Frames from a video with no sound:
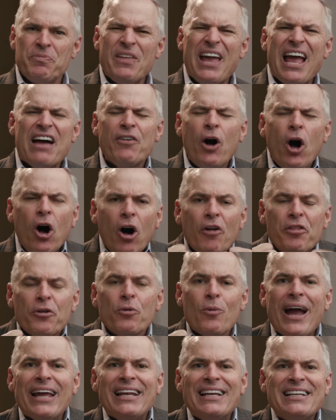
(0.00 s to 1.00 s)
They have all
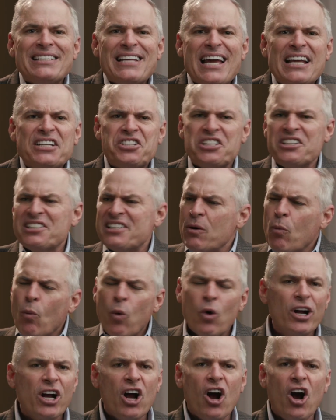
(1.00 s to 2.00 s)
the right intentions. They
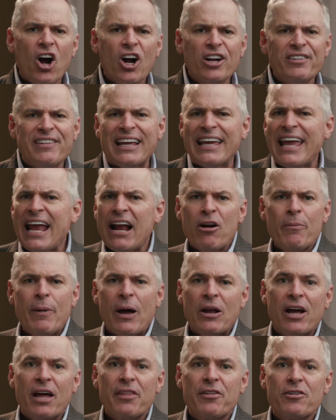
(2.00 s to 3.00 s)
work hard, they care
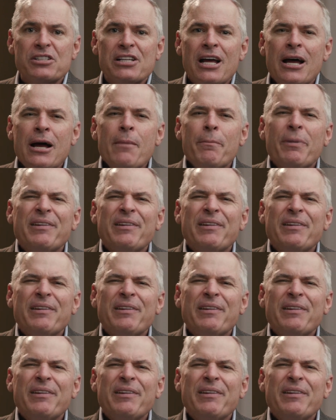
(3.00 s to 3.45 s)
about others,